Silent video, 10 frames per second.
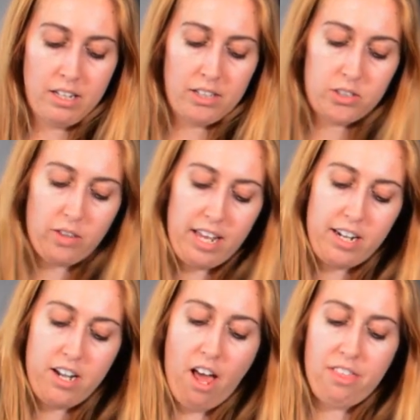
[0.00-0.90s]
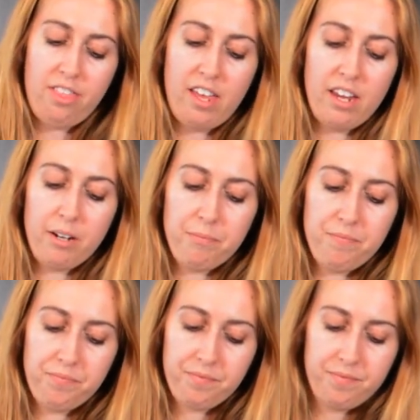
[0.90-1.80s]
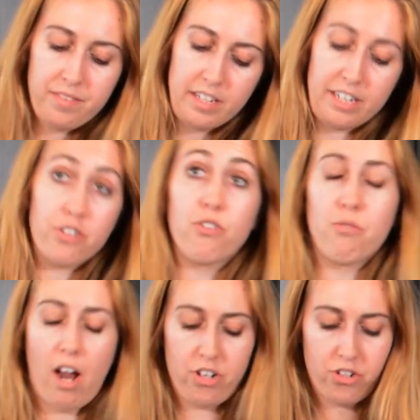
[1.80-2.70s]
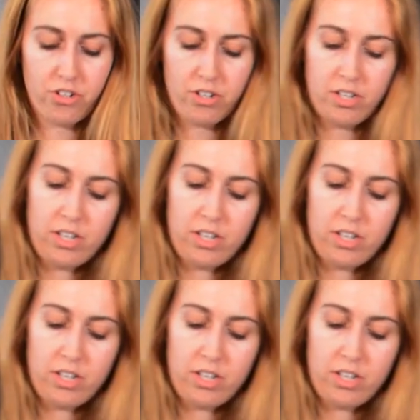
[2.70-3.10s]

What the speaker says: so that nothing gets crushed.